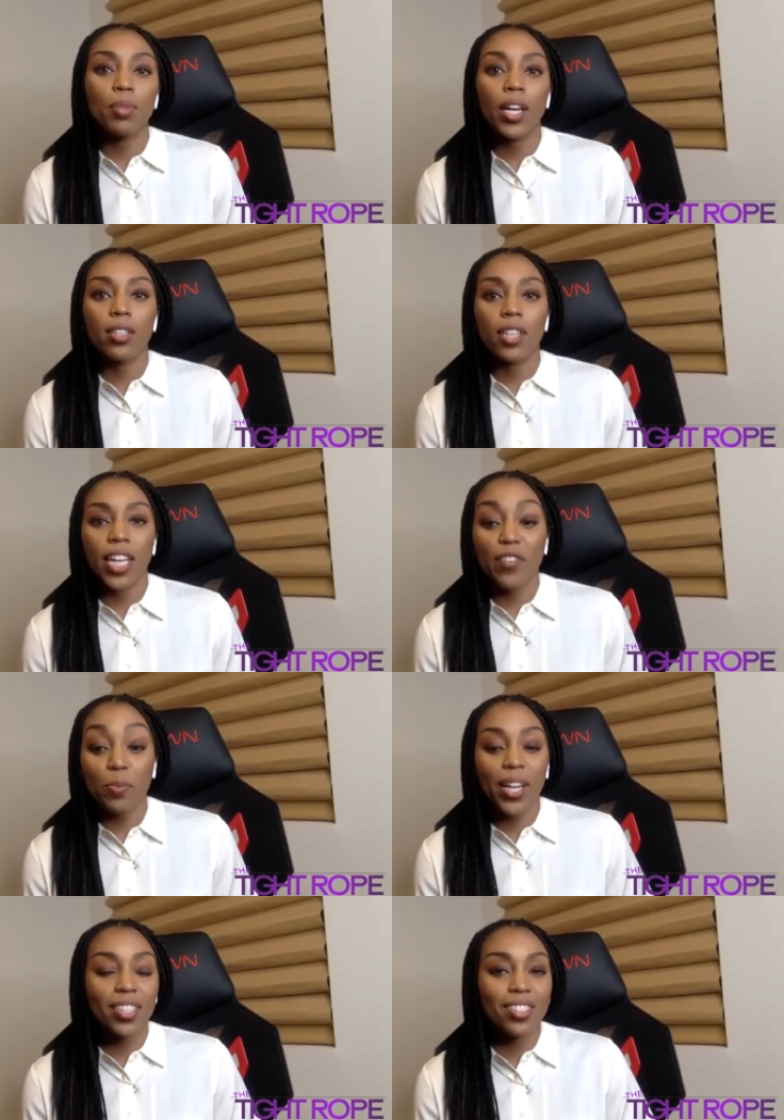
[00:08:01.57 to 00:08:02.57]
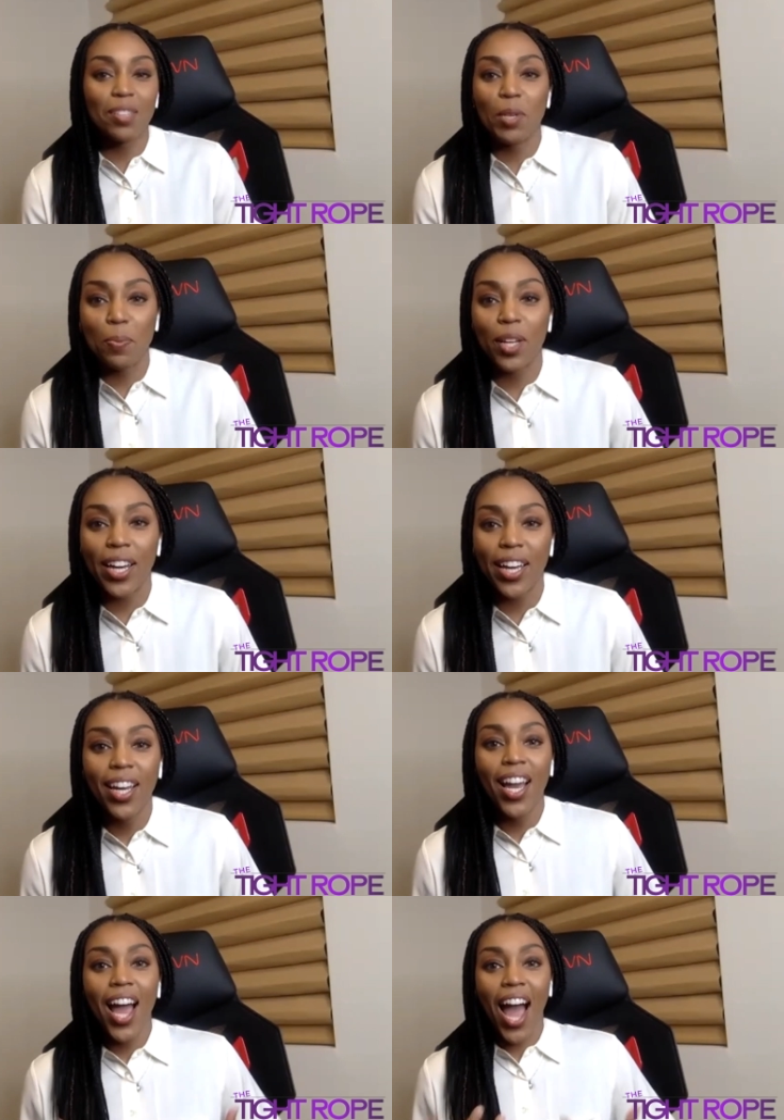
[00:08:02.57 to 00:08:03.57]
player. Like, everybody that see me play,
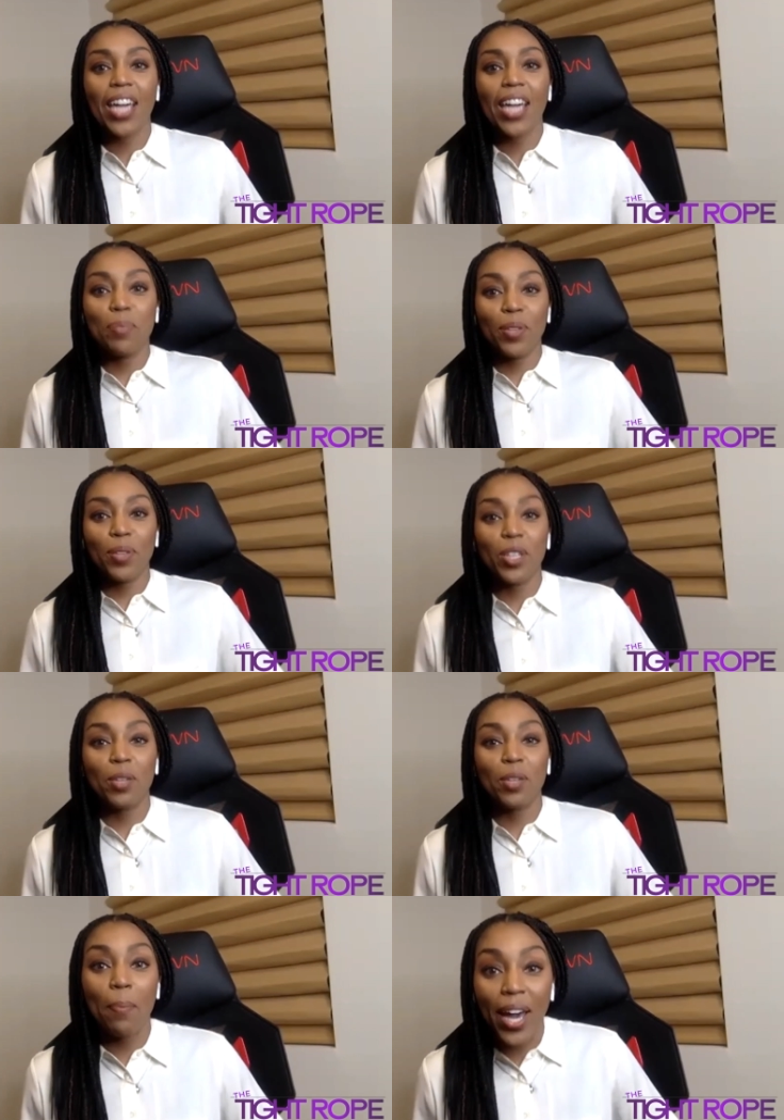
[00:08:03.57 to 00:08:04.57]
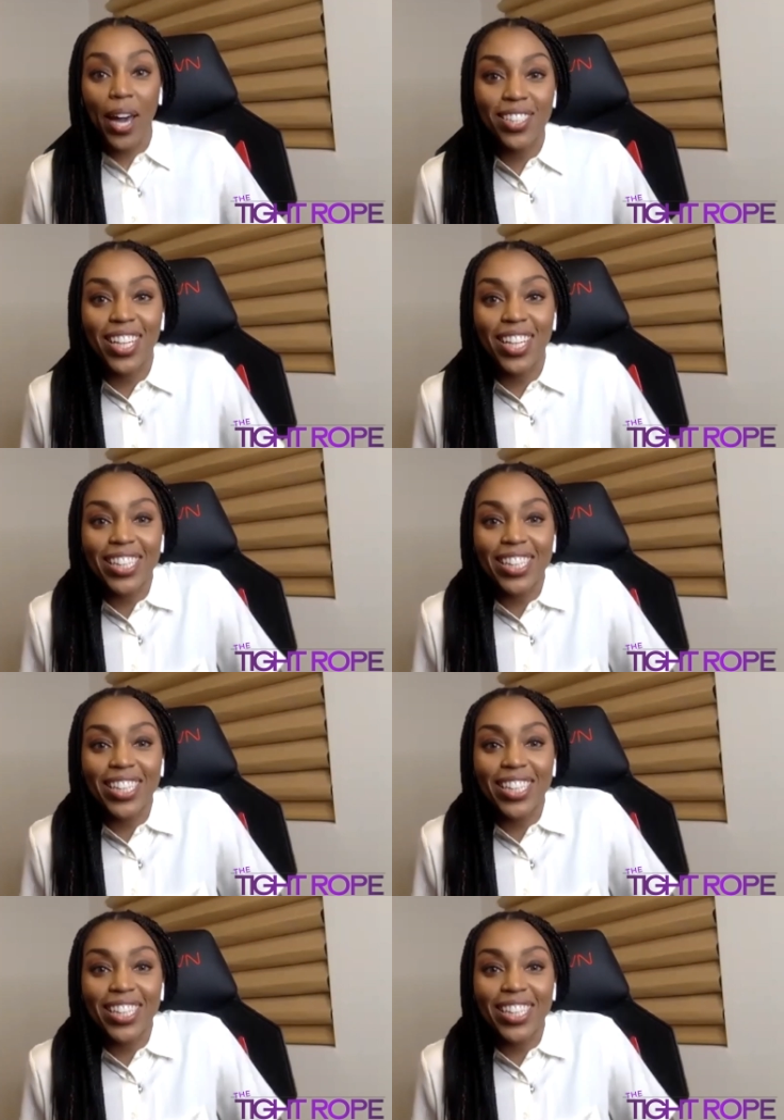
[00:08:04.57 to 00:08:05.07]
I play with my passion.